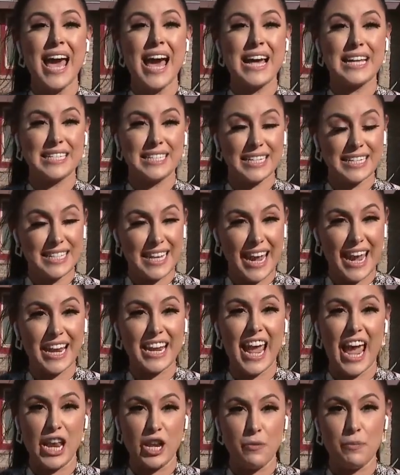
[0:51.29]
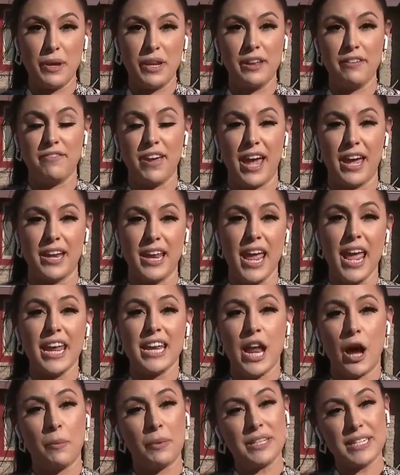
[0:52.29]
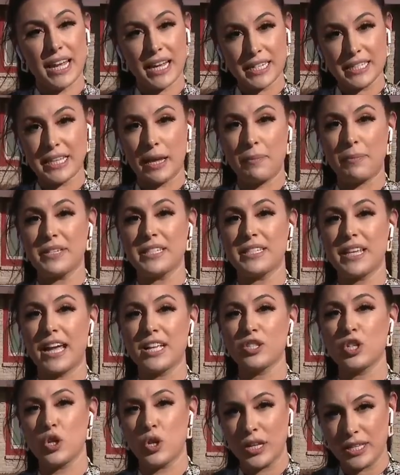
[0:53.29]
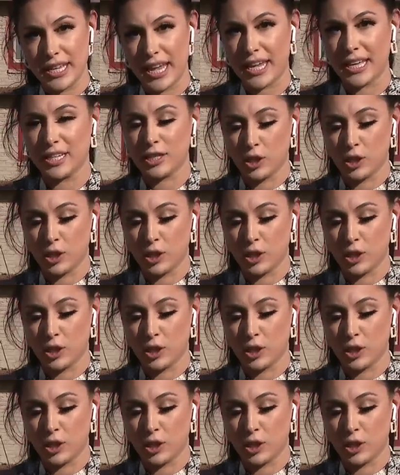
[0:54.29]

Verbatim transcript: a sedan and a minivan. Now I'm going to take a step aside so you can take a